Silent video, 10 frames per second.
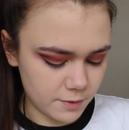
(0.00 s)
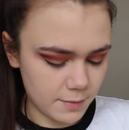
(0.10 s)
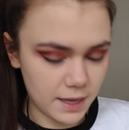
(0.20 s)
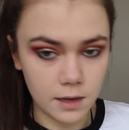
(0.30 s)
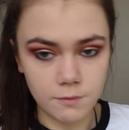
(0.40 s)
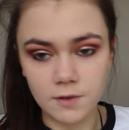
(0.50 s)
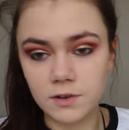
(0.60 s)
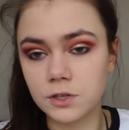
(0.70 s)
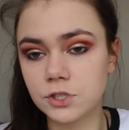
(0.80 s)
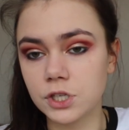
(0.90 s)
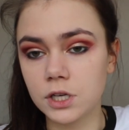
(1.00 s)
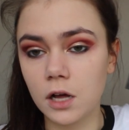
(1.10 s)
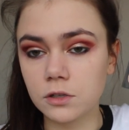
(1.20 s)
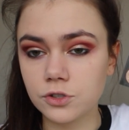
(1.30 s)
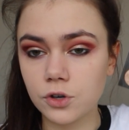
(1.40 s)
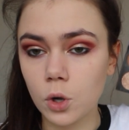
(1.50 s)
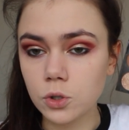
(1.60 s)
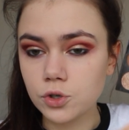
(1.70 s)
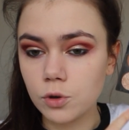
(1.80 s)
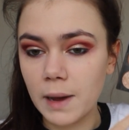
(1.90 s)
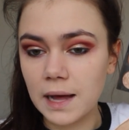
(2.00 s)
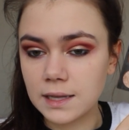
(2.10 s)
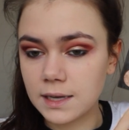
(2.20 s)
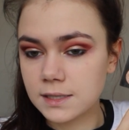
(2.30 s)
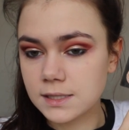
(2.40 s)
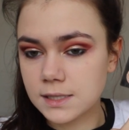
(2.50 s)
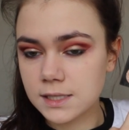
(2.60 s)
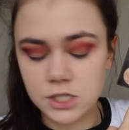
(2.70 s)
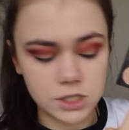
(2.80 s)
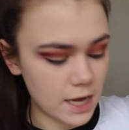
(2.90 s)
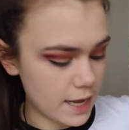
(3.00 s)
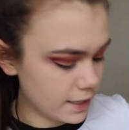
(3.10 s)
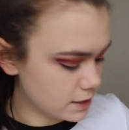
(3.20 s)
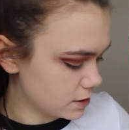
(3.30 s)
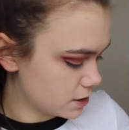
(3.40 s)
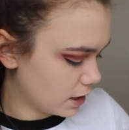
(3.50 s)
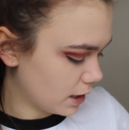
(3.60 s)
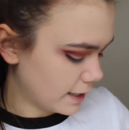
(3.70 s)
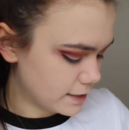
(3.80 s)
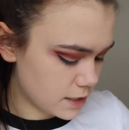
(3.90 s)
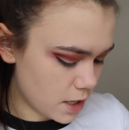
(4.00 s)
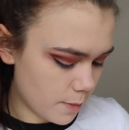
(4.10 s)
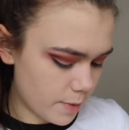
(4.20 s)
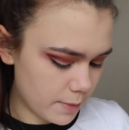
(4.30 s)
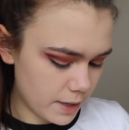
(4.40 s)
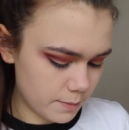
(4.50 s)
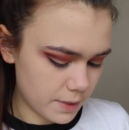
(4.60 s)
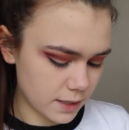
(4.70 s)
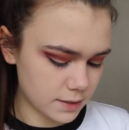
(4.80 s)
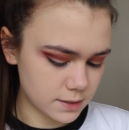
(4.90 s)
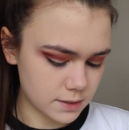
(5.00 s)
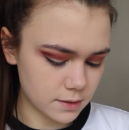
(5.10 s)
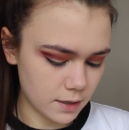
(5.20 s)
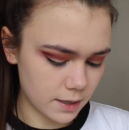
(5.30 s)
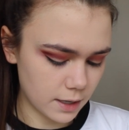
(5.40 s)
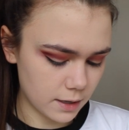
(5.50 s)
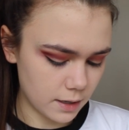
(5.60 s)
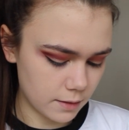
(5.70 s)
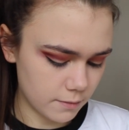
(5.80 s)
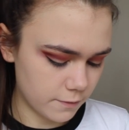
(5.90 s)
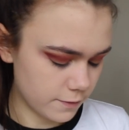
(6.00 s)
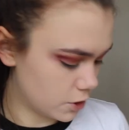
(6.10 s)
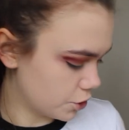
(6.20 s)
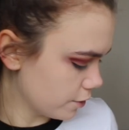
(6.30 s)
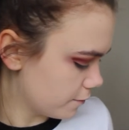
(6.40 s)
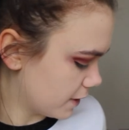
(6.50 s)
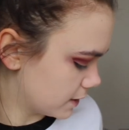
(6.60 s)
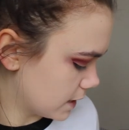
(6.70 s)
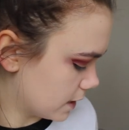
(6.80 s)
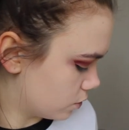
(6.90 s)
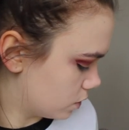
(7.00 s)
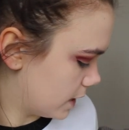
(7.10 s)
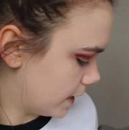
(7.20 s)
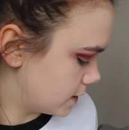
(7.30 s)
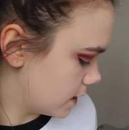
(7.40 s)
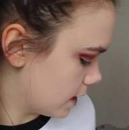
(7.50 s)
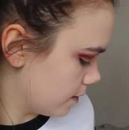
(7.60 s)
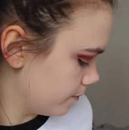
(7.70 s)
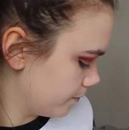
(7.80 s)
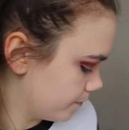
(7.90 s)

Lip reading: the Makeup Revolution Ultra Contour Palette. It's this shade to lighten it up a bit because I have no fake tan on ATM.